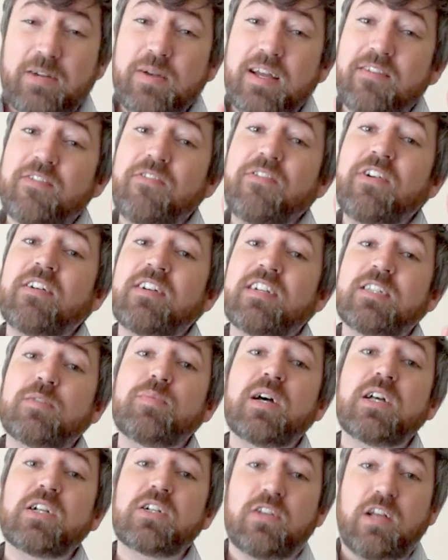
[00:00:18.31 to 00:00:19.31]
we have a very
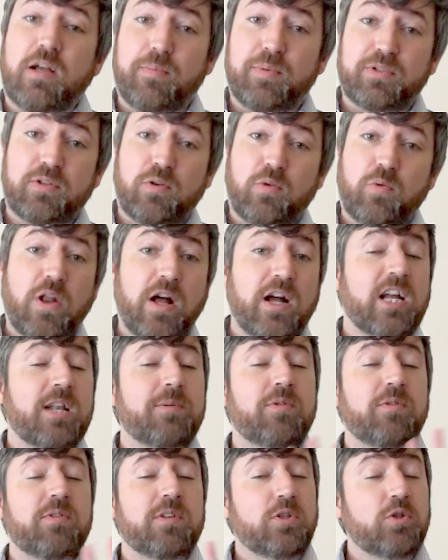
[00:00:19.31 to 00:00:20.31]
special episode. We're not going
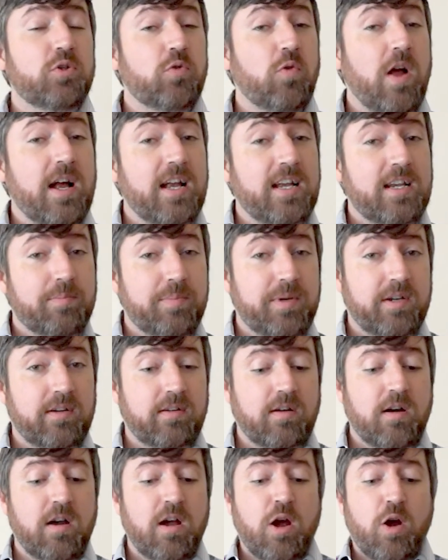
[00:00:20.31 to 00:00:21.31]
to really trying
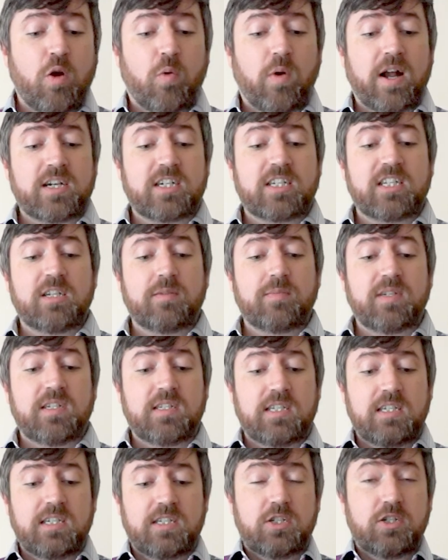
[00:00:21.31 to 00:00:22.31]
beer. We're actually going to be
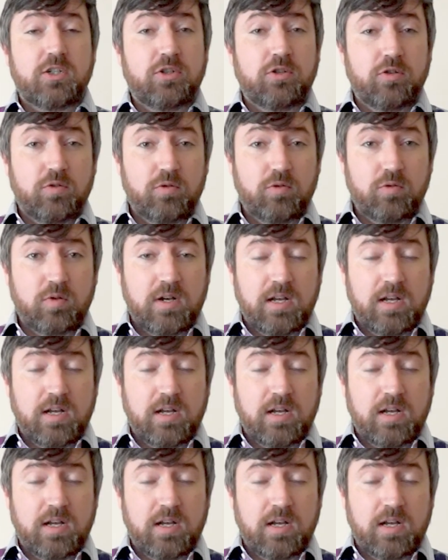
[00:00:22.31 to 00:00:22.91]
teaching you